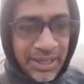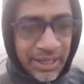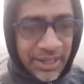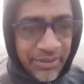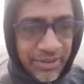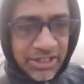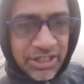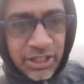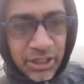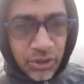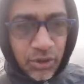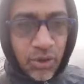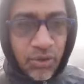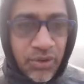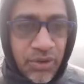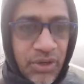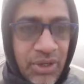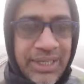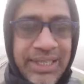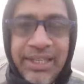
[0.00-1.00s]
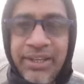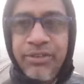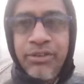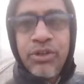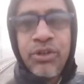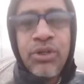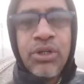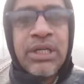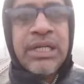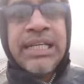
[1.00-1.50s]
Even say nobody will give
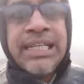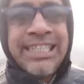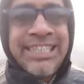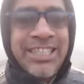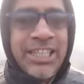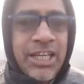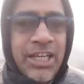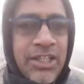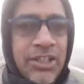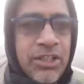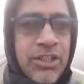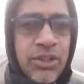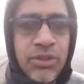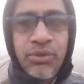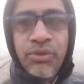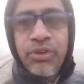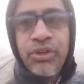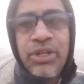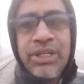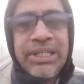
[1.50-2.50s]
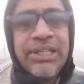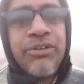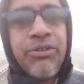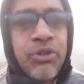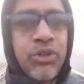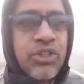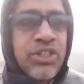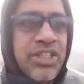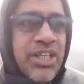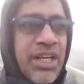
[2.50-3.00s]
you chance. Nobody will give
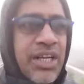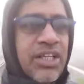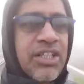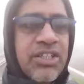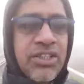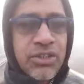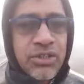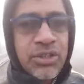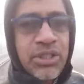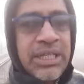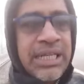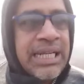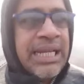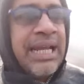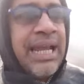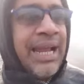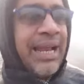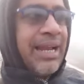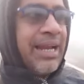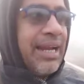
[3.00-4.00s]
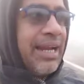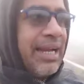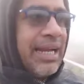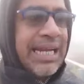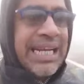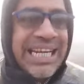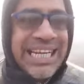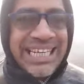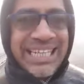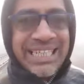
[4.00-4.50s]
you chance,
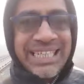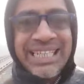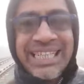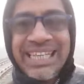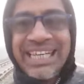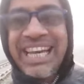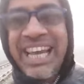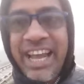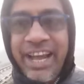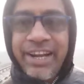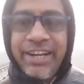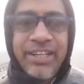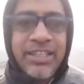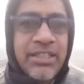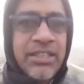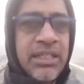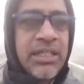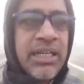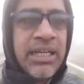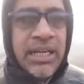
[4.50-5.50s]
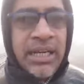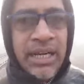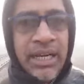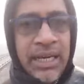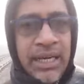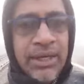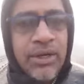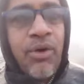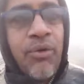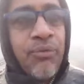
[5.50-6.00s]
credit,
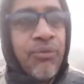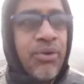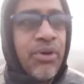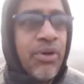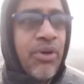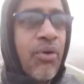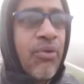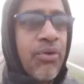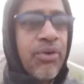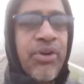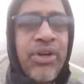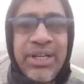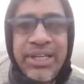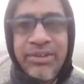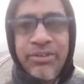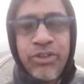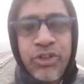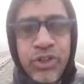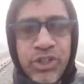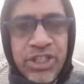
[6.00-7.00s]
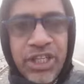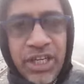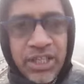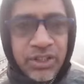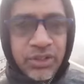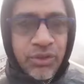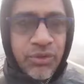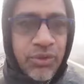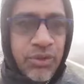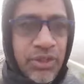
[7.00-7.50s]
and nobody will give you
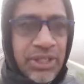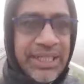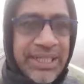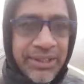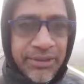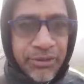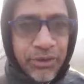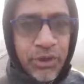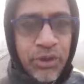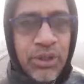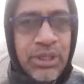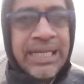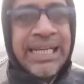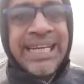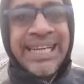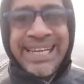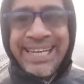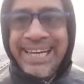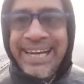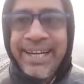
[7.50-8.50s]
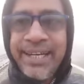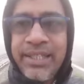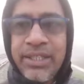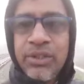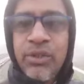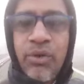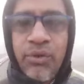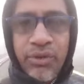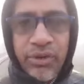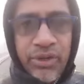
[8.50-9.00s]
chance. Nobody will give you
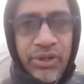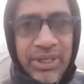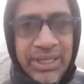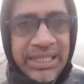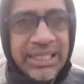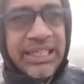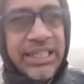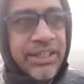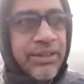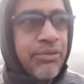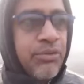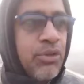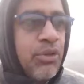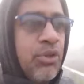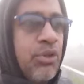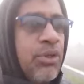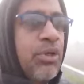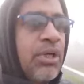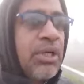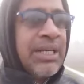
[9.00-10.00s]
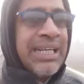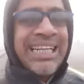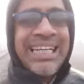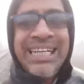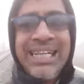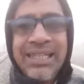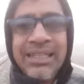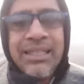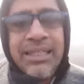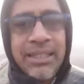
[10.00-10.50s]
credit. Nobody will give you
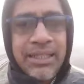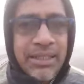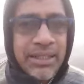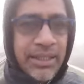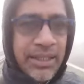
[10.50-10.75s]
nothing.